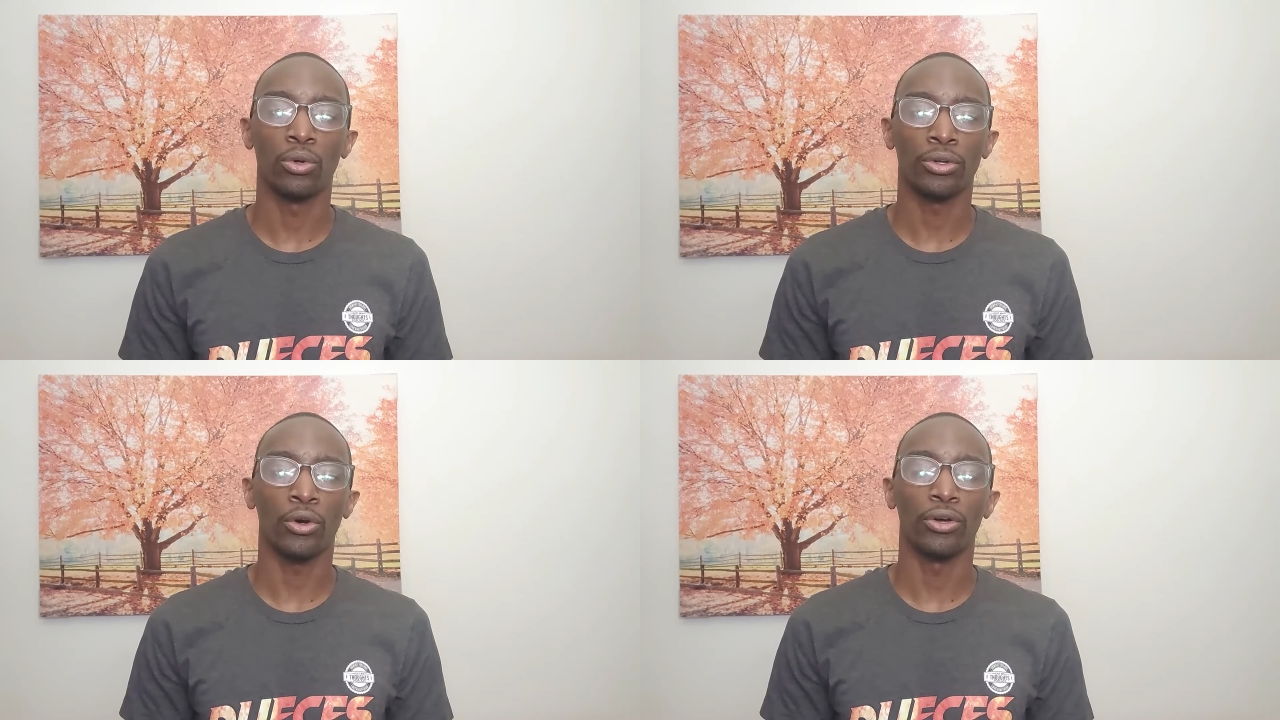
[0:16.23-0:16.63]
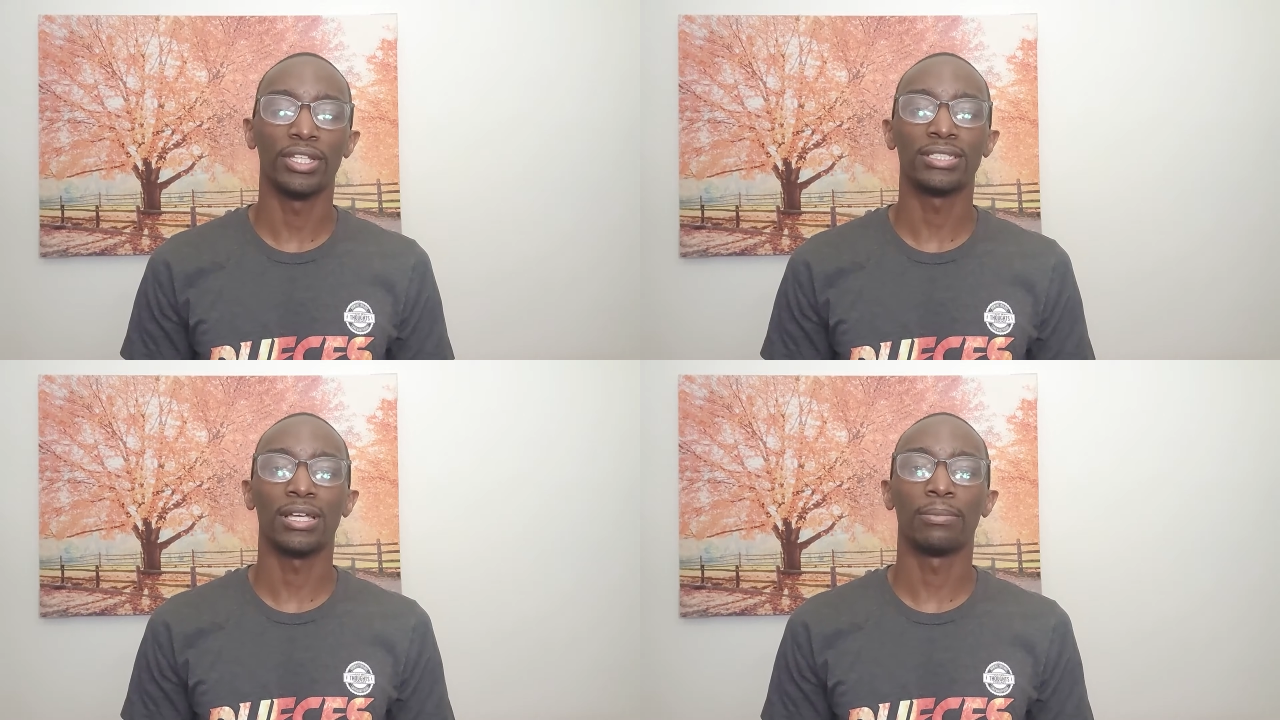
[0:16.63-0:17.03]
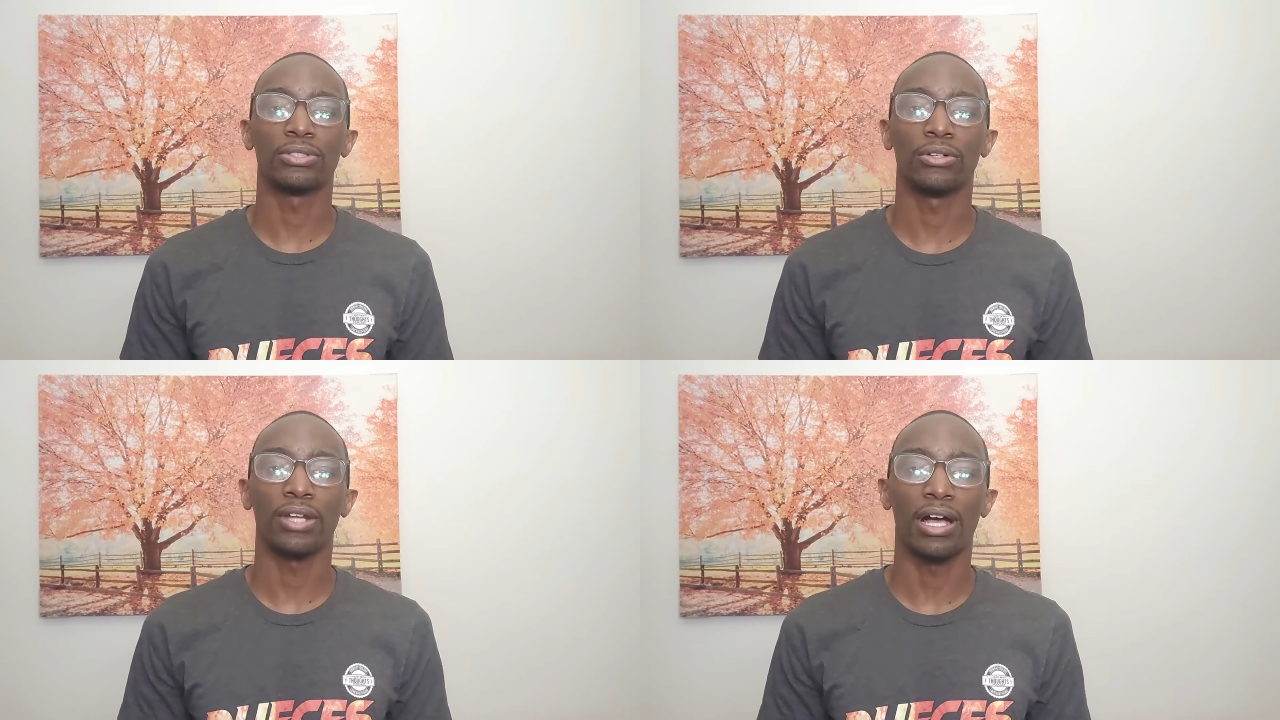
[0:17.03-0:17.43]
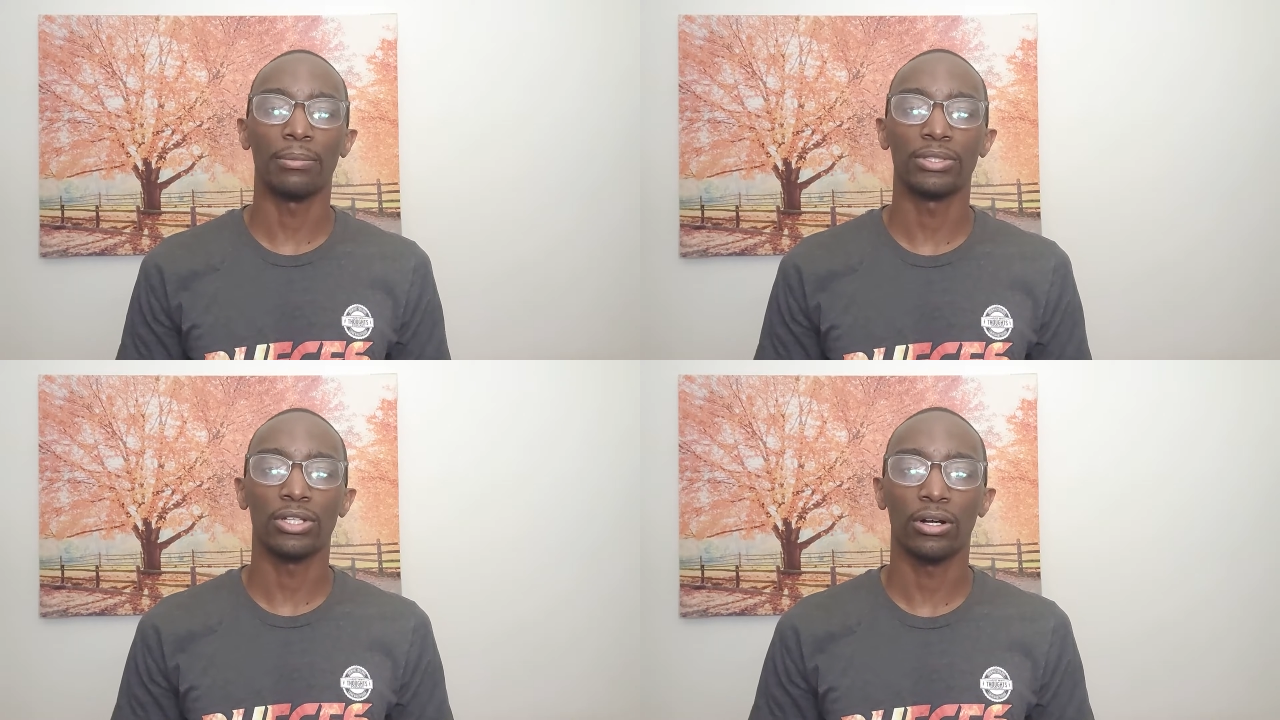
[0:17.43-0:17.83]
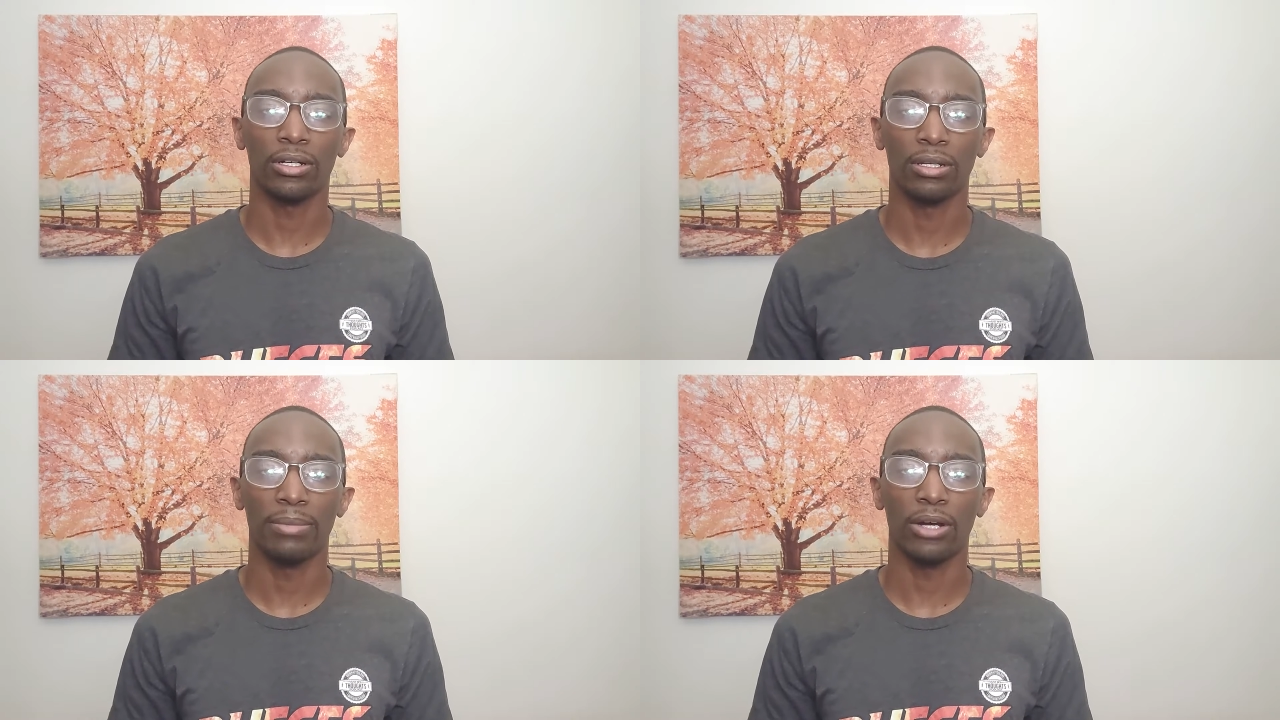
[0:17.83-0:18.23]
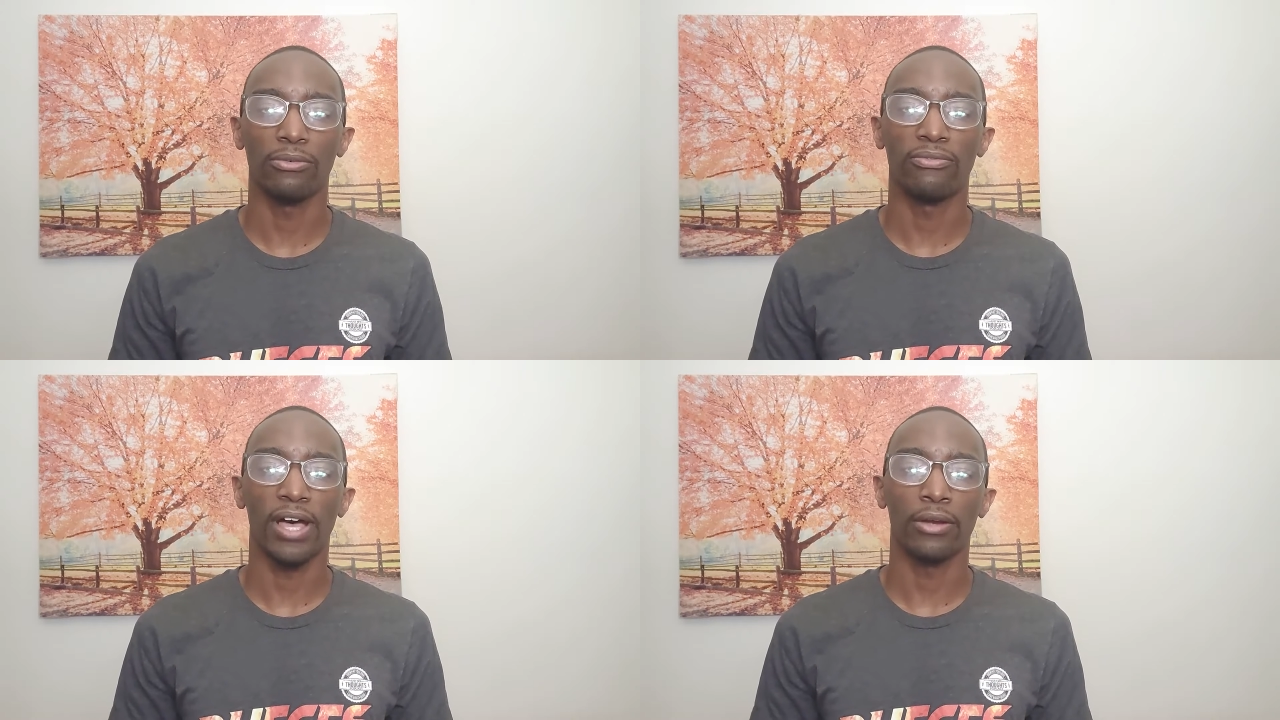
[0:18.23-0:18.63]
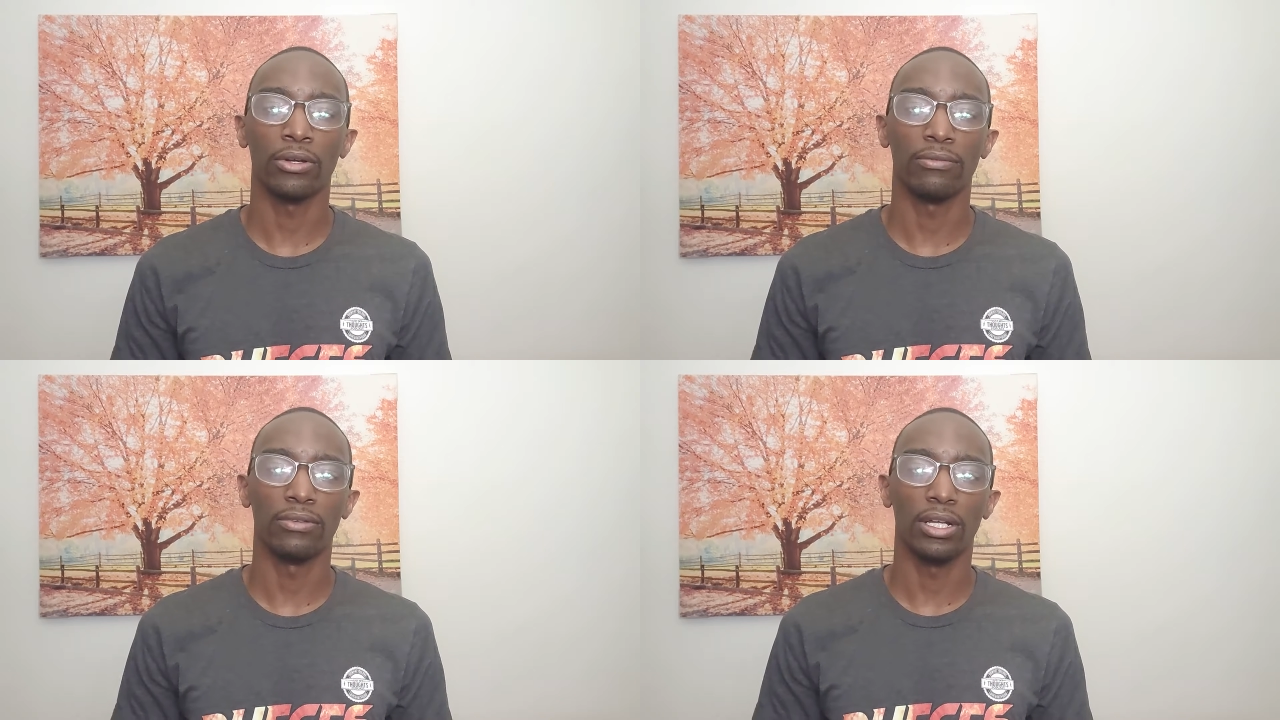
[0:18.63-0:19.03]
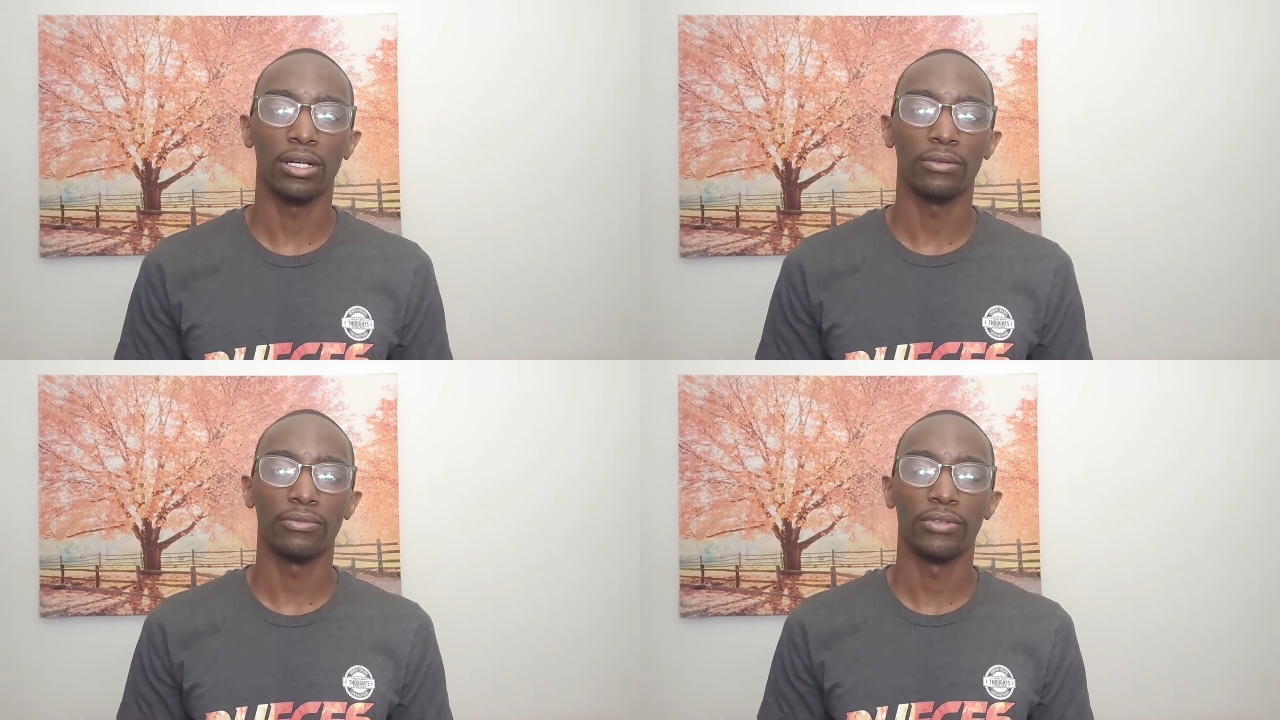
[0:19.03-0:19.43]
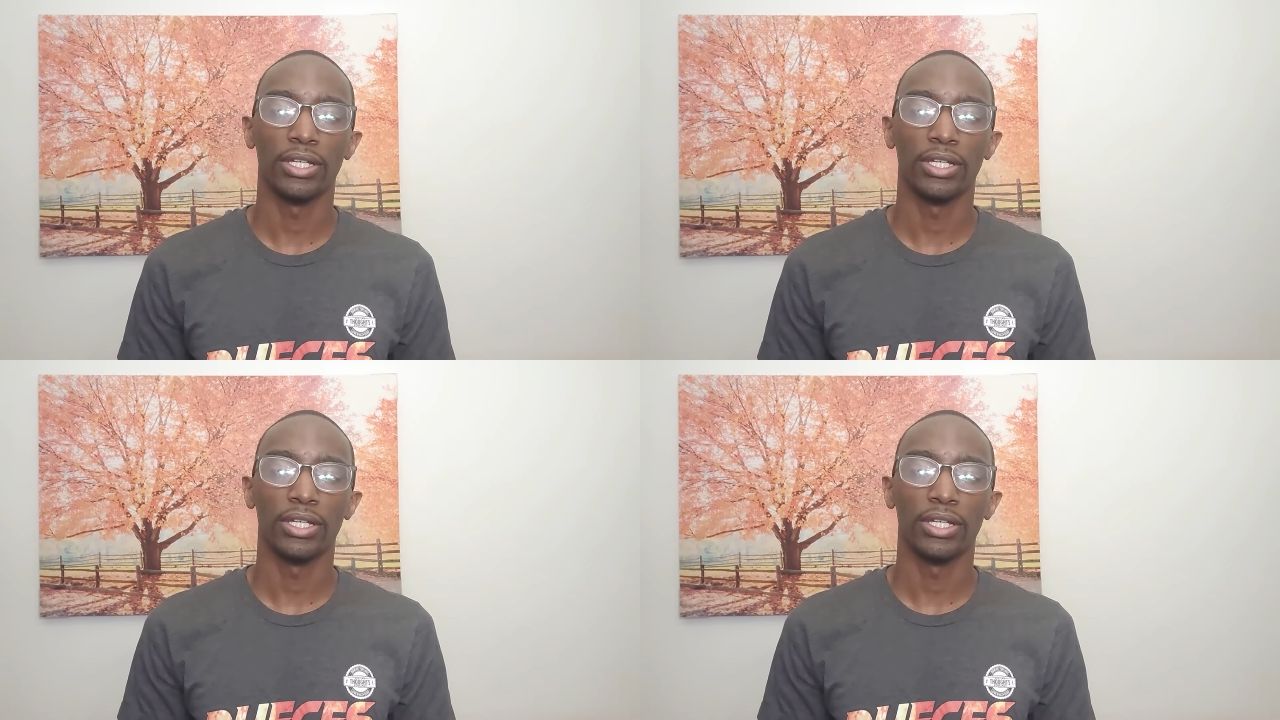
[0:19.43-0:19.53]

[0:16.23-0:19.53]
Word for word: Ward. On this episode, I'll be talking about Fire of Love.